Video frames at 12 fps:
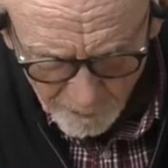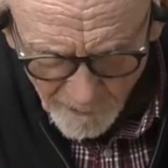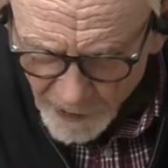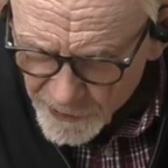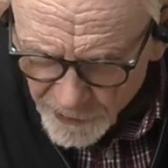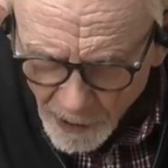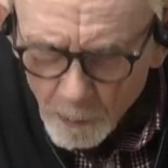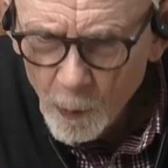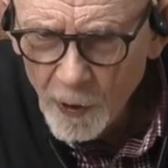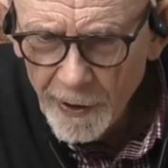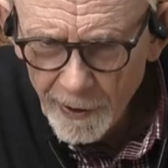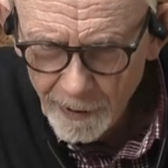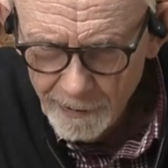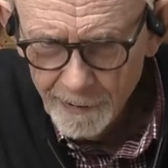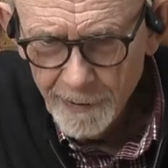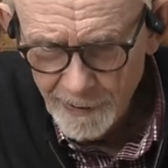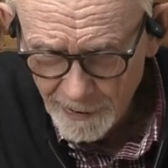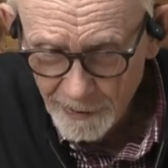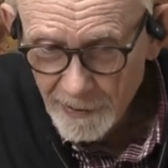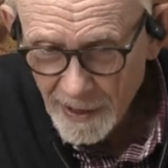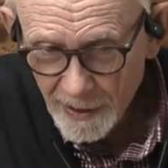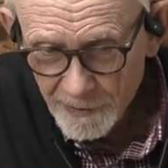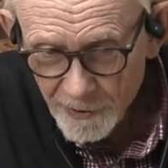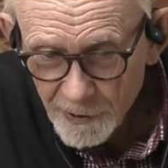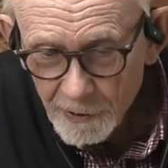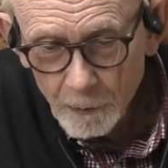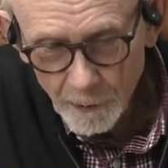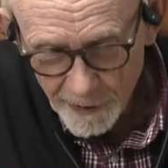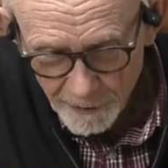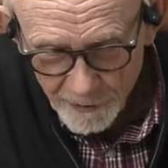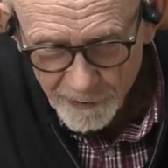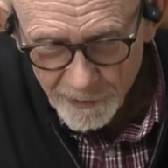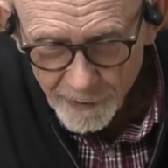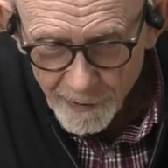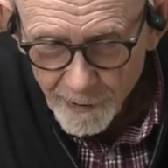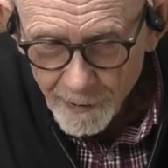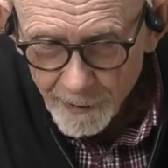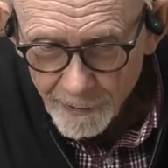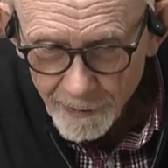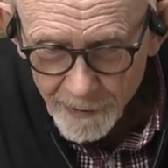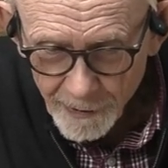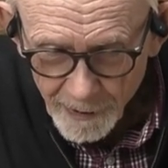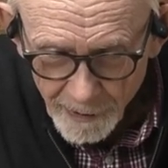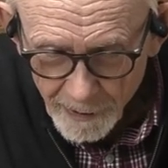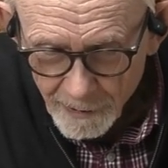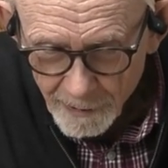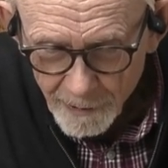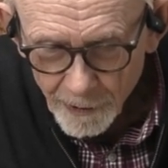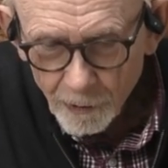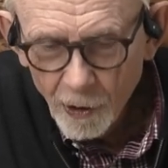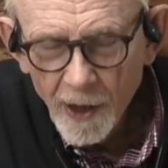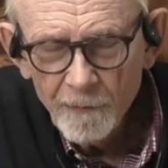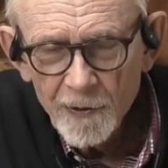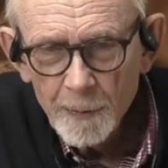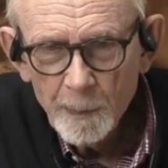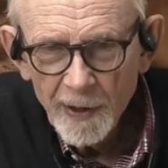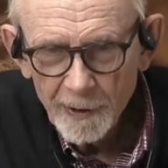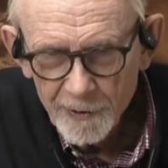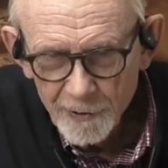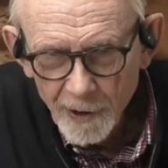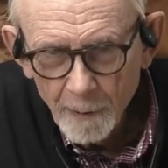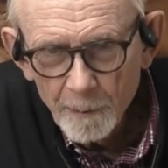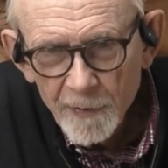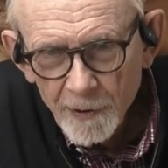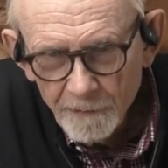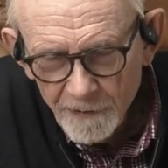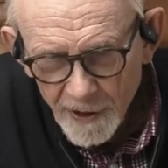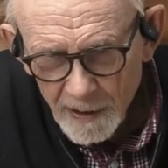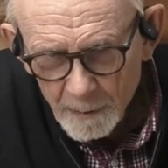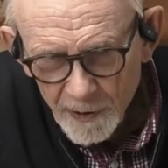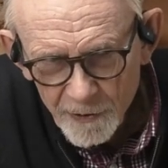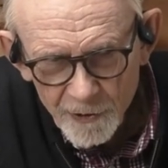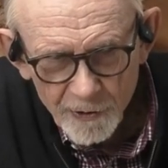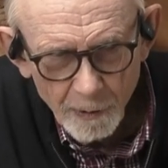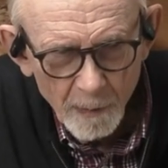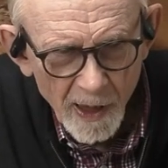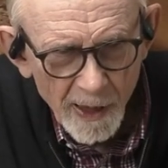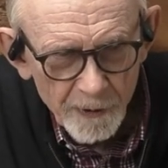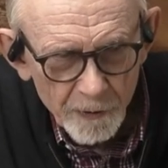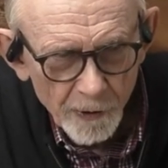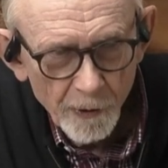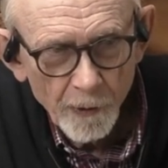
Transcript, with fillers: somewhere in that sequence, the coffee picks up the famous Sumatra